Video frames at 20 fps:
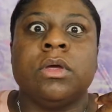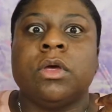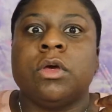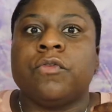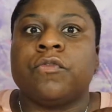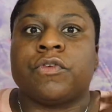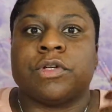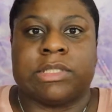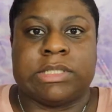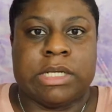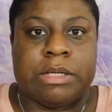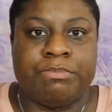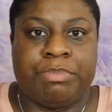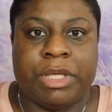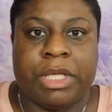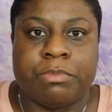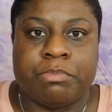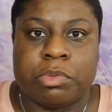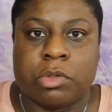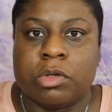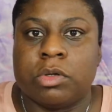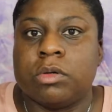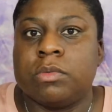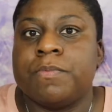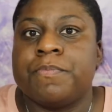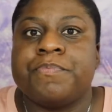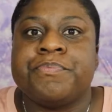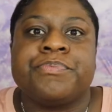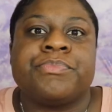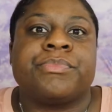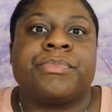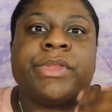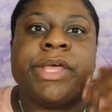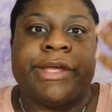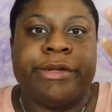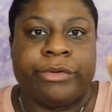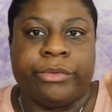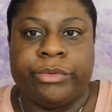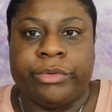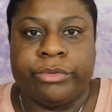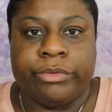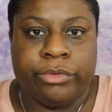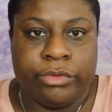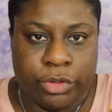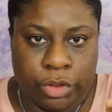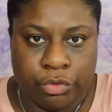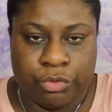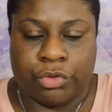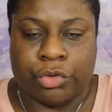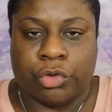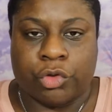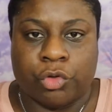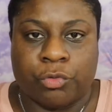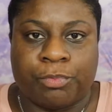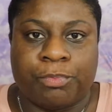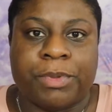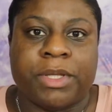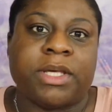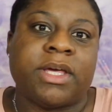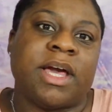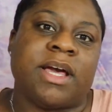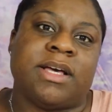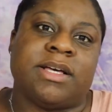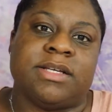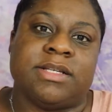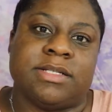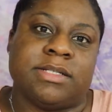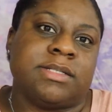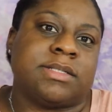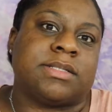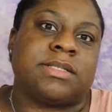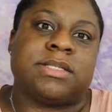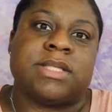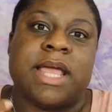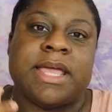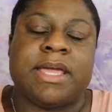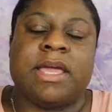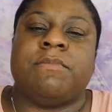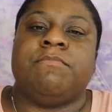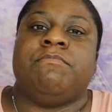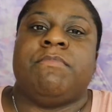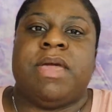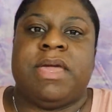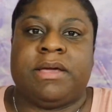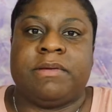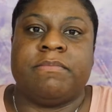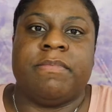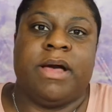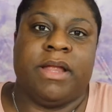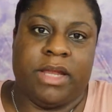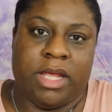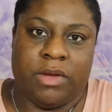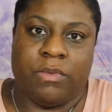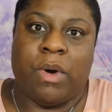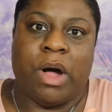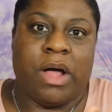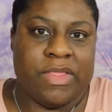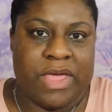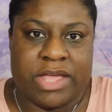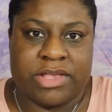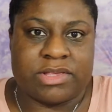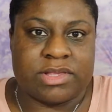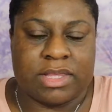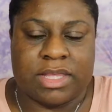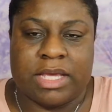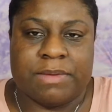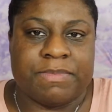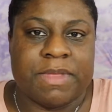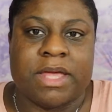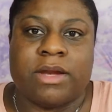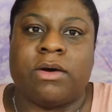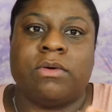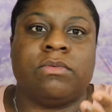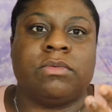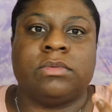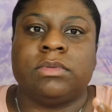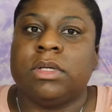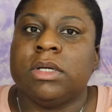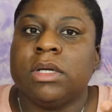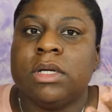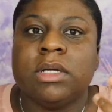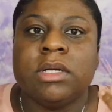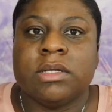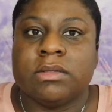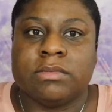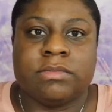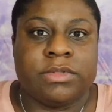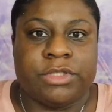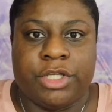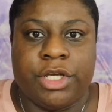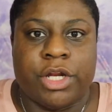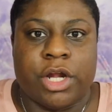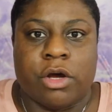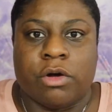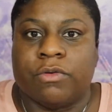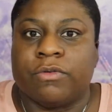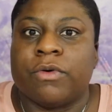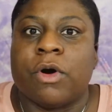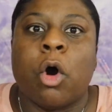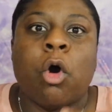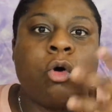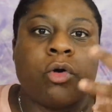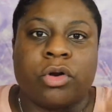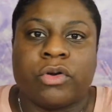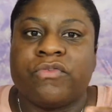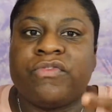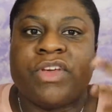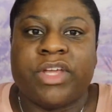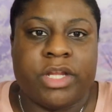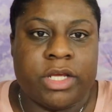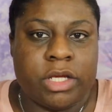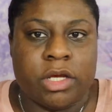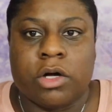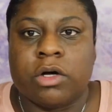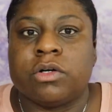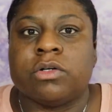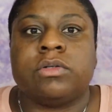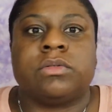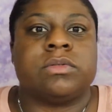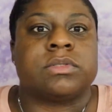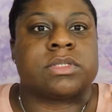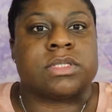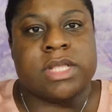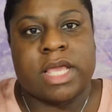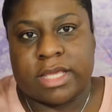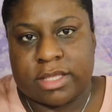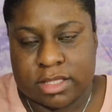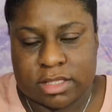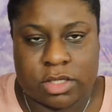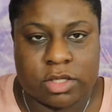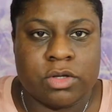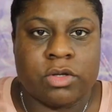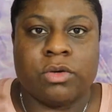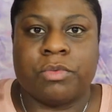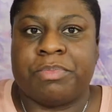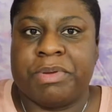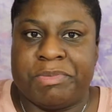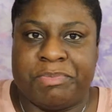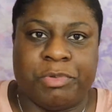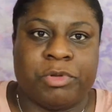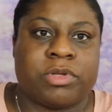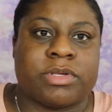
for some people, they do YouTube because they can make money while they sleep. They don't, you know, older videos, people